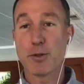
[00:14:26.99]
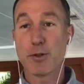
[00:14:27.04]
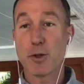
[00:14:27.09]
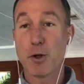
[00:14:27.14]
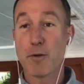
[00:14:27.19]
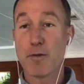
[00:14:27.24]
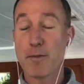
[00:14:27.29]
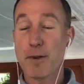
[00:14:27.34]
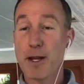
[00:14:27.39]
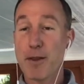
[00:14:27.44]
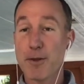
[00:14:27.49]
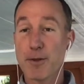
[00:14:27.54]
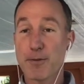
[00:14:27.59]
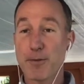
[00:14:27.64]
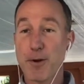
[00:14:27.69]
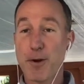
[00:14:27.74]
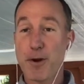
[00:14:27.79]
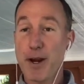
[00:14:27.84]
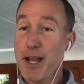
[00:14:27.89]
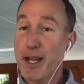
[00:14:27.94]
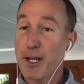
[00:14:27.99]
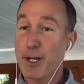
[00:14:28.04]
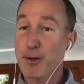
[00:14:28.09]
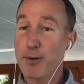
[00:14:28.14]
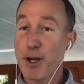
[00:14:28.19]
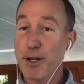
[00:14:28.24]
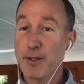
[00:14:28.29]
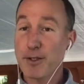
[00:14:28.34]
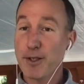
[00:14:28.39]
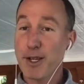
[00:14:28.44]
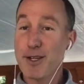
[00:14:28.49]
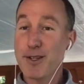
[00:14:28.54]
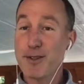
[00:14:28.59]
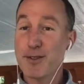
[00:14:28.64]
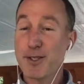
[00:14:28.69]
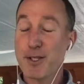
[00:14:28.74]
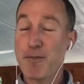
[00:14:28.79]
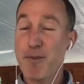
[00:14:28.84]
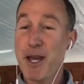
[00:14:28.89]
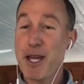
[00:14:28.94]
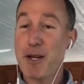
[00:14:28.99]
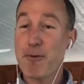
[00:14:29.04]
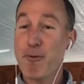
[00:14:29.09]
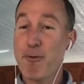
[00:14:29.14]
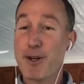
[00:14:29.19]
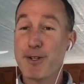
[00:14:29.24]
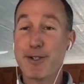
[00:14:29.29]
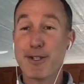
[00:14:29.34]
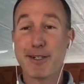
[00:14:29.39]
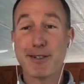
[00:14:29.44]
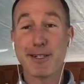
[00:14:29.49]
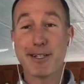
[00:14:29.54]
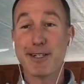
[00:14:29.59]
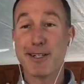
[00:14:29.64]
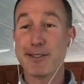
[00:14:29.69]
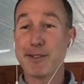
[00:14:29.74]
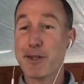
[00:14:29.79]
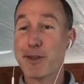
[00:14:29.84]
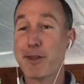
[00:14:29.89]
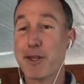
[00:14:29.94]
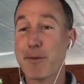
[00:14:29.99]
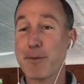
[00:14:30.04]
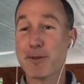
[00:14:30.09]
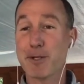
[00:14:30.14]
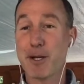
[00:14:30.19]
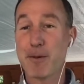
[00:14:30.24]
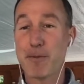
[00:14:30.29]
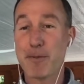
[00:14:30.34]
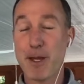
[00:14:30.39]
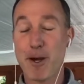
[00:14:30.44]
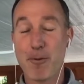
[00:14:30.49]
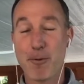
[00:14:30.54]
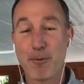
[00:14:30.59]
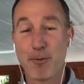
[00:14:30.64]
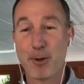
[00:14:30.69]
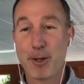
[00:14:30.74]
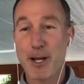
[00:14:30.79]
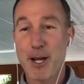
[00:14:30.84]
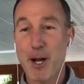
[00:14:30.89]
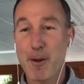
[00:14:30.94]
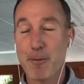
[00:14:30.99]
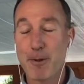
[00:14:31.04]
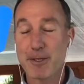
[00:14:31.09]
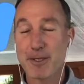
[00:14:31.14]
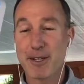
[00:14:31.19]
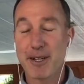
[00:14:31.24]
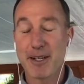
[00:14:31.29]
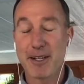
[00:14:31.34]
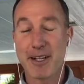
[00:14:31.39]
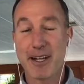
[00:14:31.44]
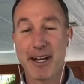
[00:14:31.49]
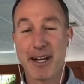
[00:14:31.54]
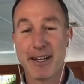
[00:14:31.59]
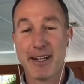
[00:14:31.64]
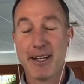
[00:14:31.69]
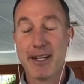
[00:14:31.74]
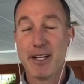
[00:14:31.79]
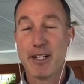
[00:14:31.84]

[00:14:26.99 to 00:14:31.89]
So if you made it this far, hey, congratulations, you made it. Why don't you click on the thumbs up? That would really help us out a lot.